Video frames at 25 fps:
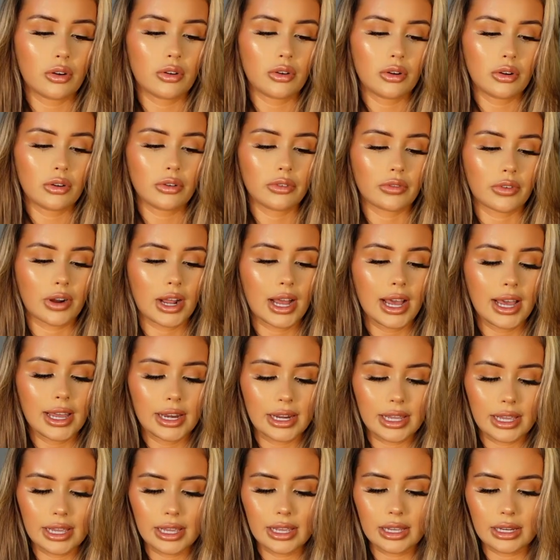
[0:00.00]

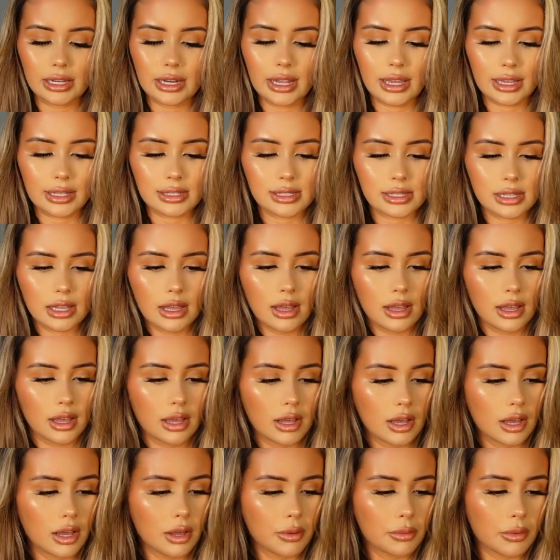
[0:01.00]
Alrighty, next
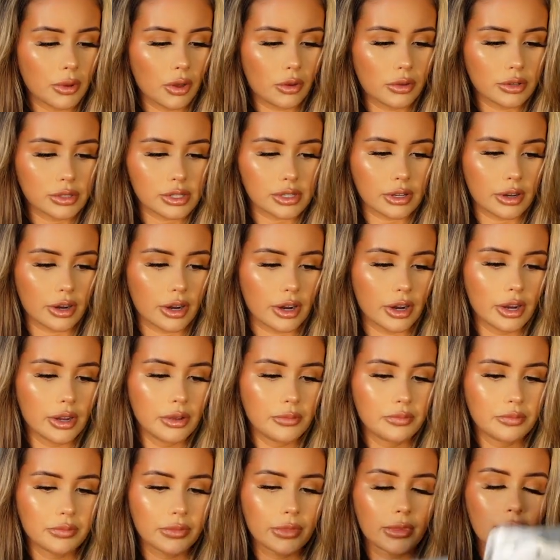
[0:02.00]
up. Also,
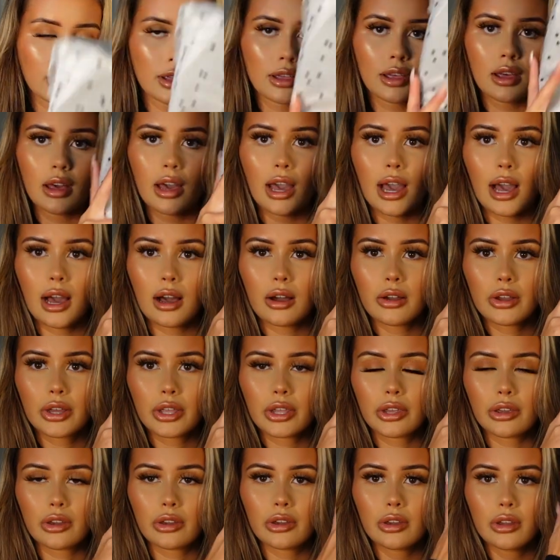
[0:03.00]
how
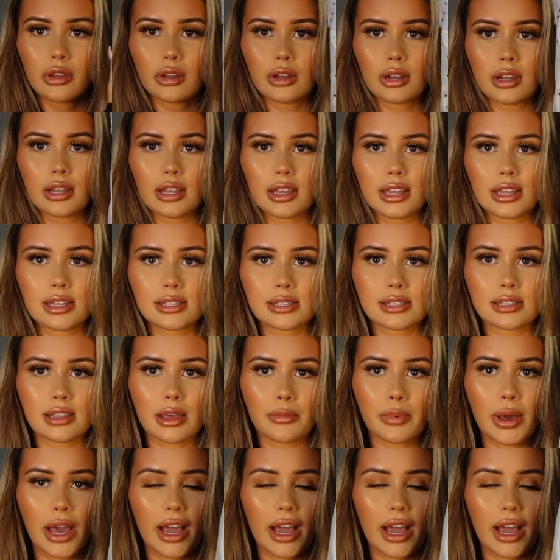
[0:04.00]
cute is the